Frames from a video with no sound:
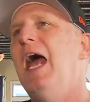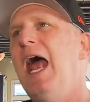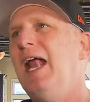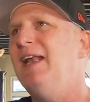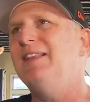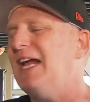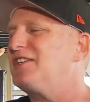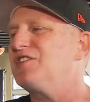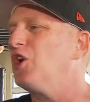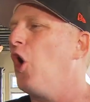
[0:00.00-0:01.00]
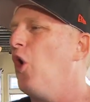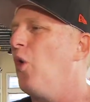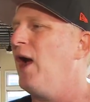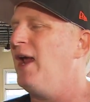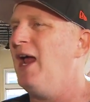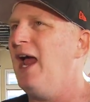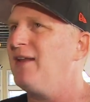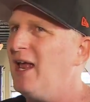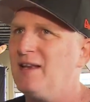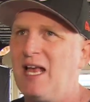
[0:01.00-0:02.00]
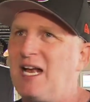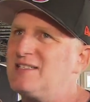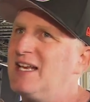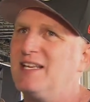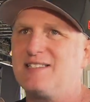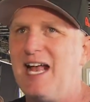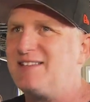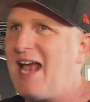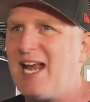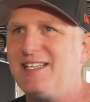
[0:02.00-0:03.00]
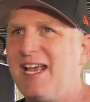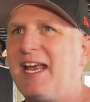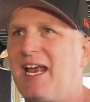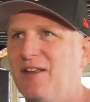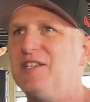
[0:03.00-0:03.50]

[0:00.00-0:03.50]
And that doesn't go away. And like I said, it's not daddy daycare.